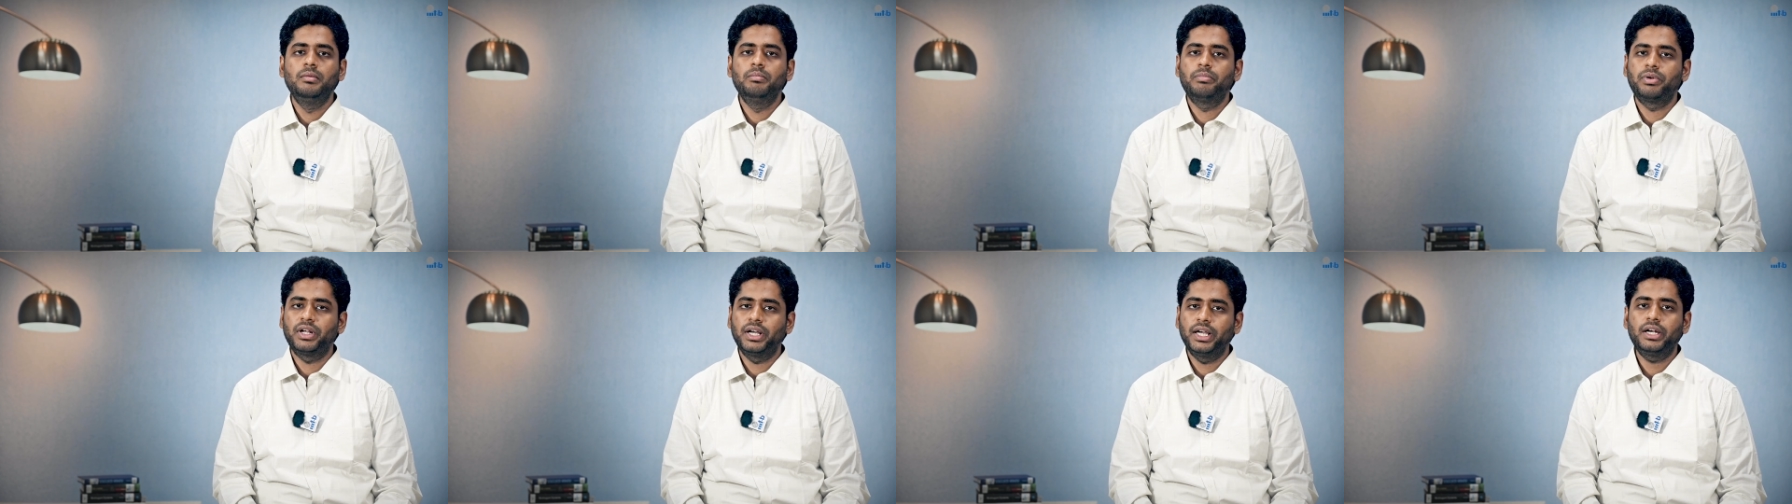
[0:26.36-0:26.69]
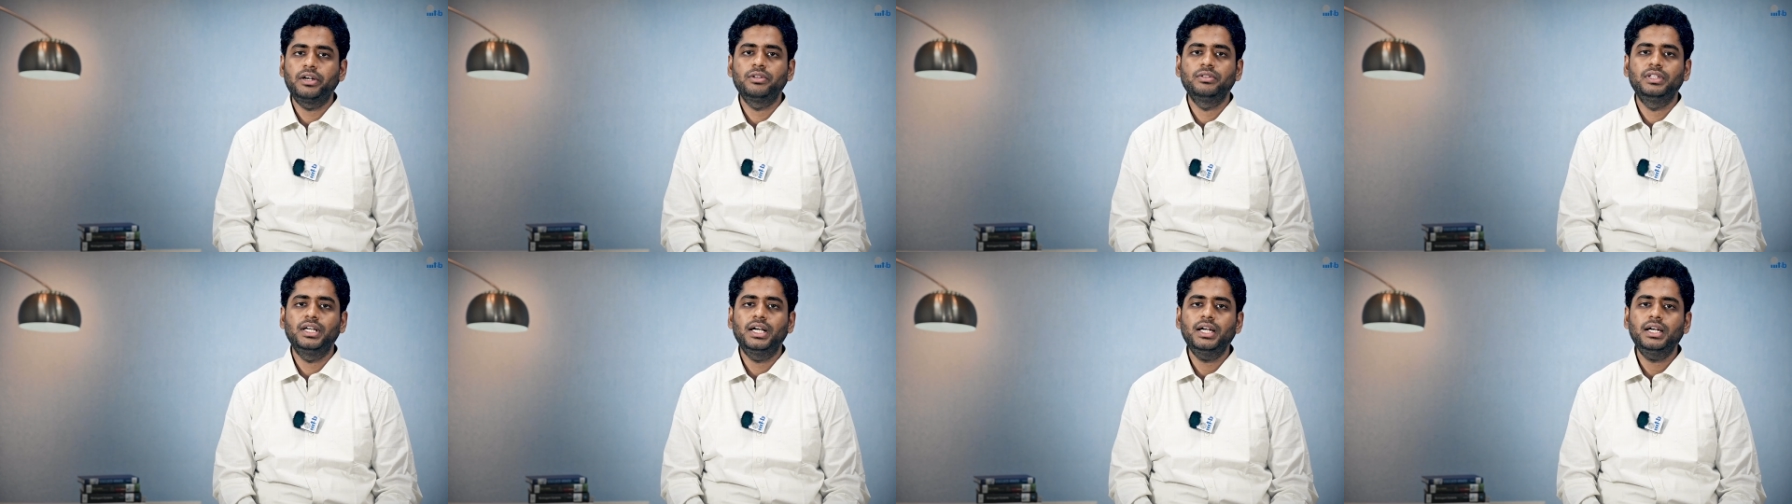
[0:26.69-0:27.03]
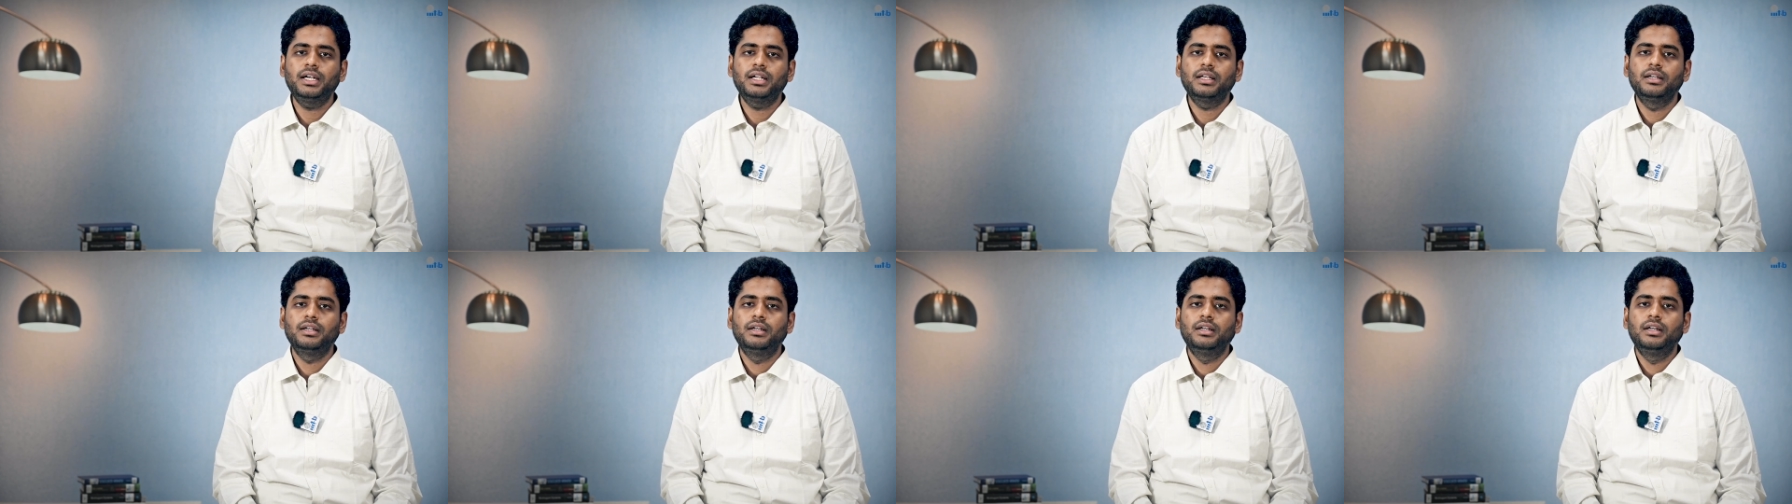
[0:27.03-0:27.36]
Prior to
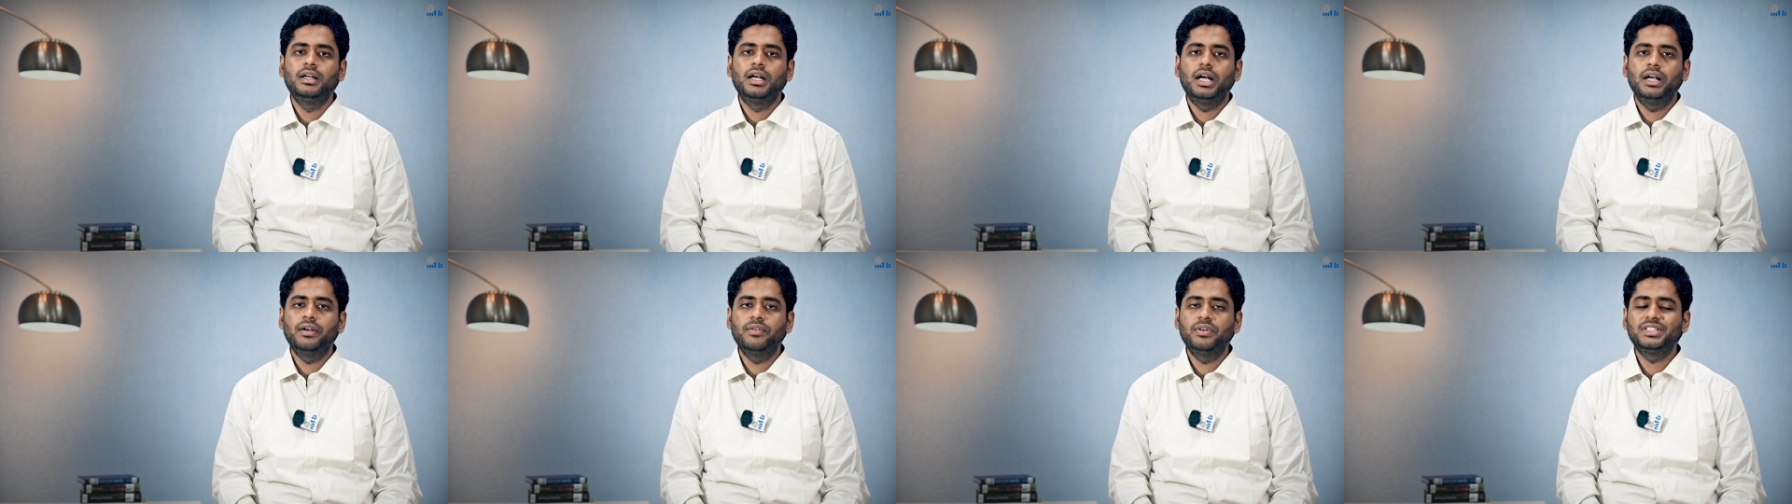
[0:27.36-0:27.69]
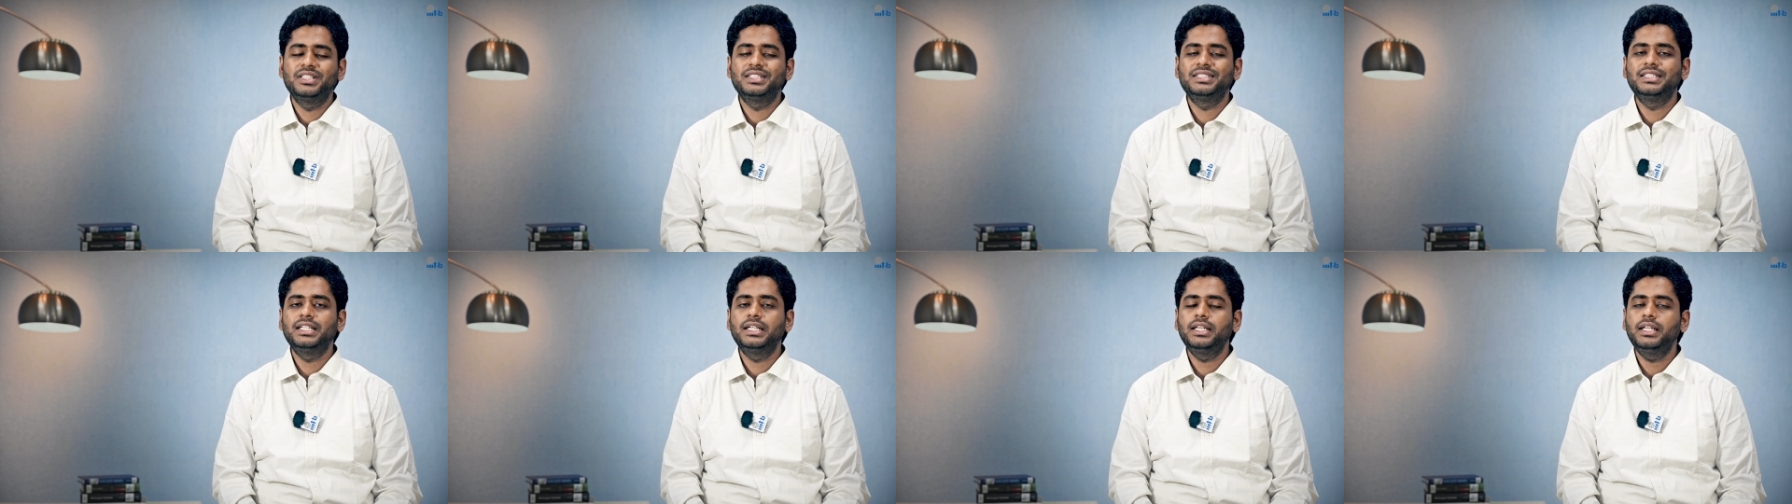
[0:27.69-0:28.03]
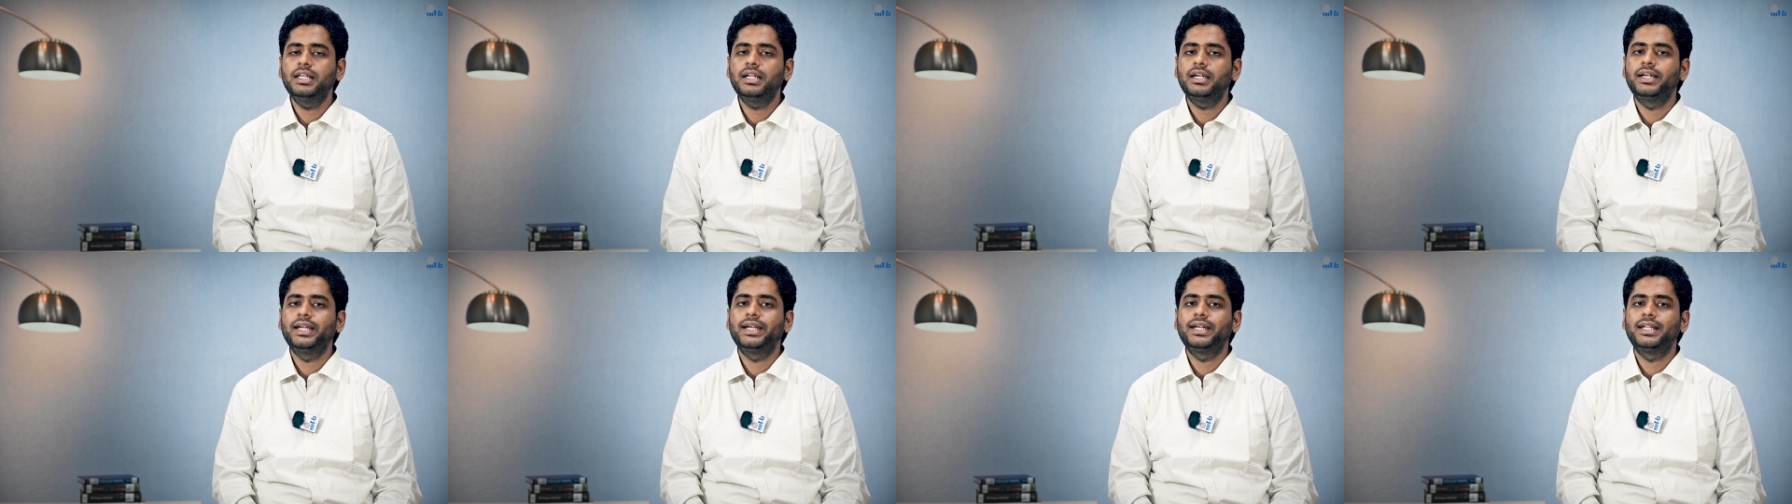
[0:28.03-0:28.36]
that, I was a
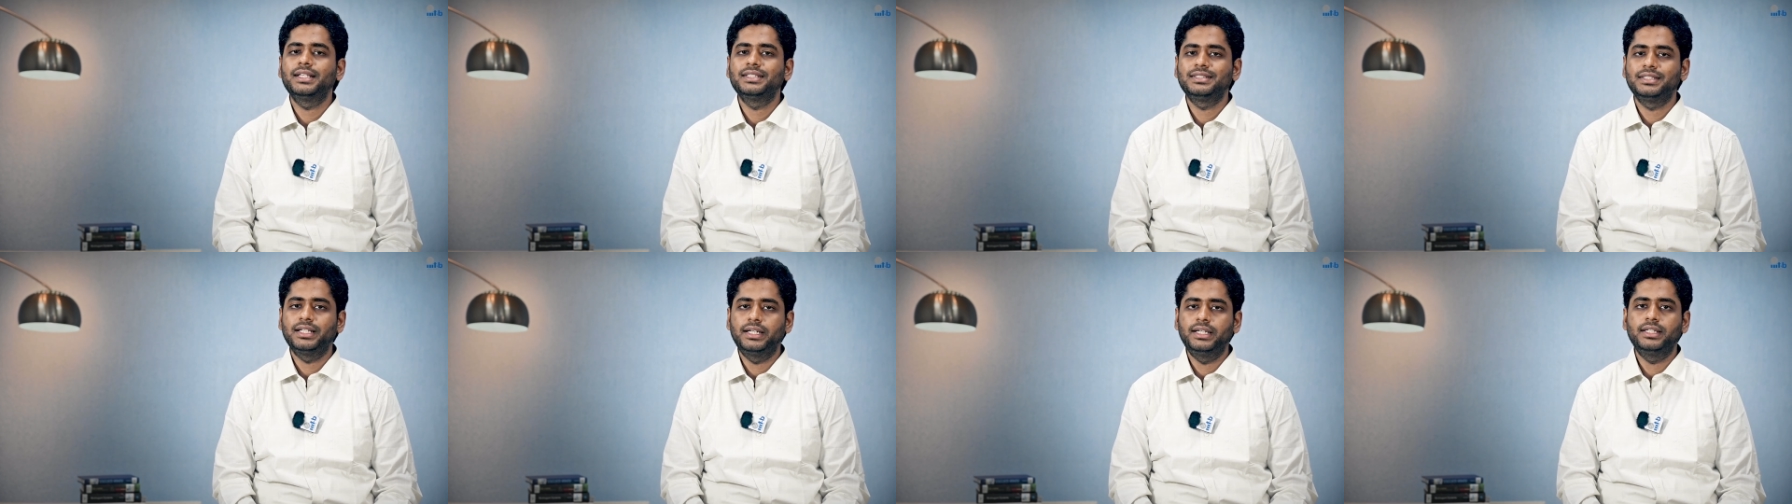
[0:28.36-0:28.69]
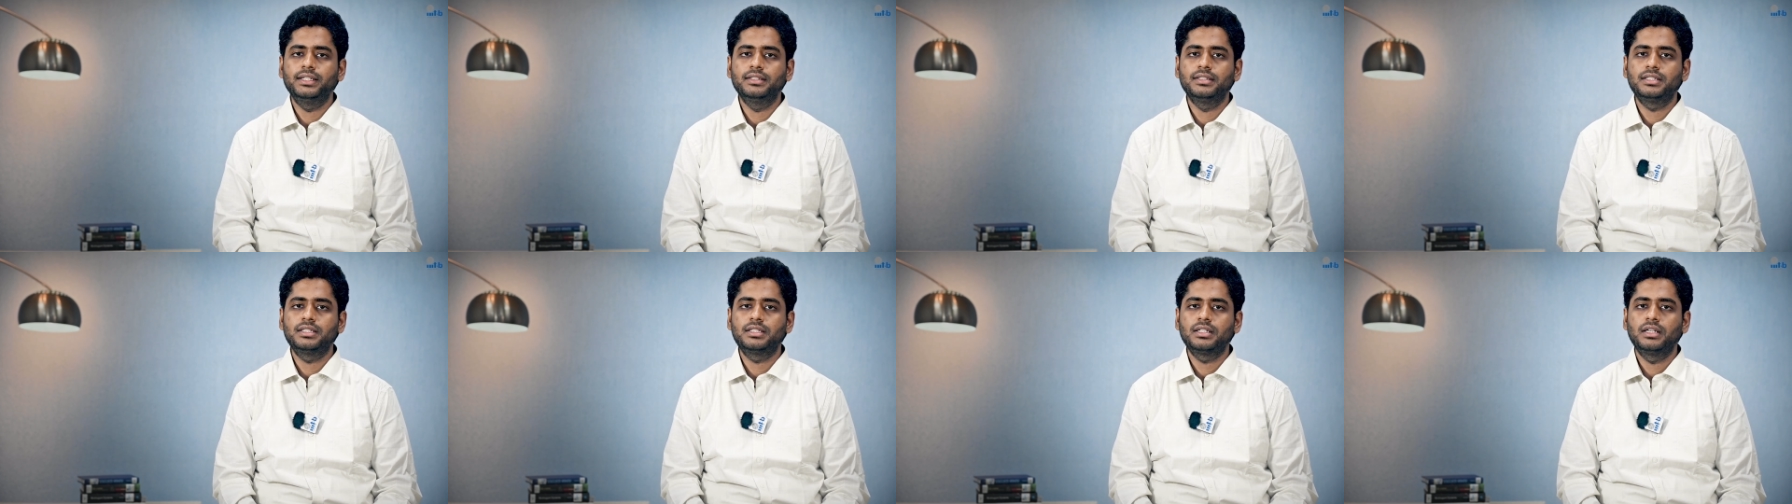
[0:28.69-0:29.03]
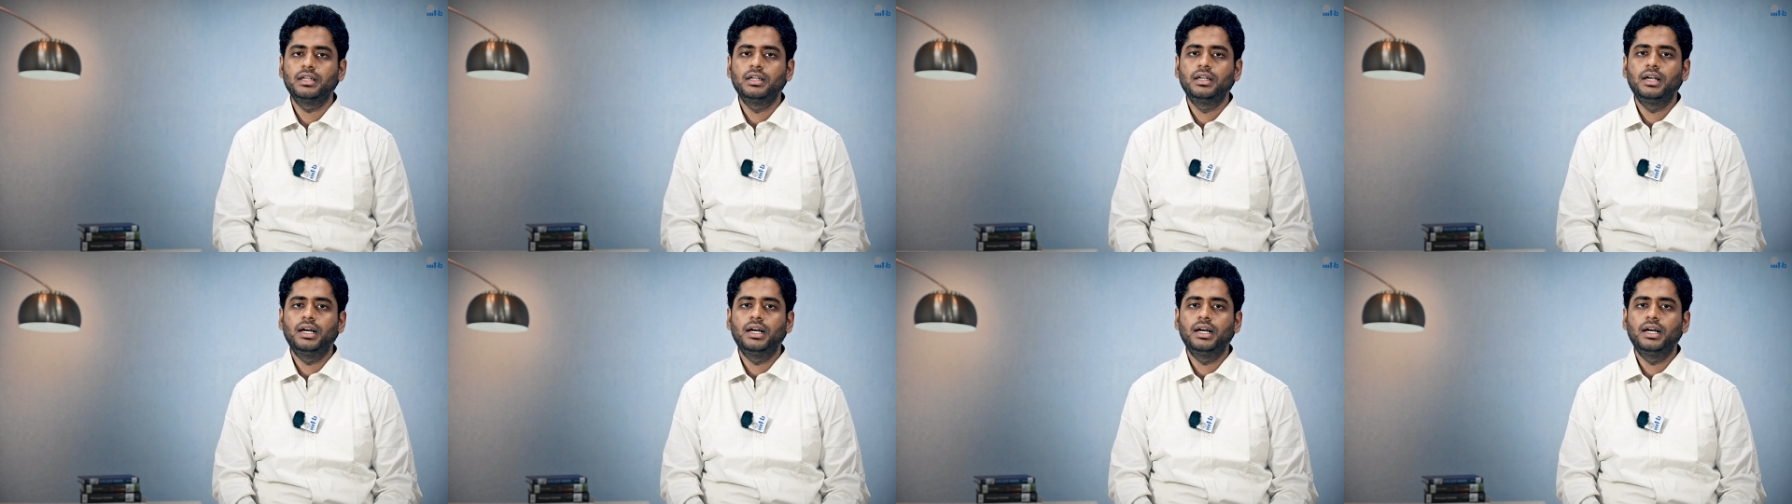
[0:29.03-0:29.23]
senior data scientist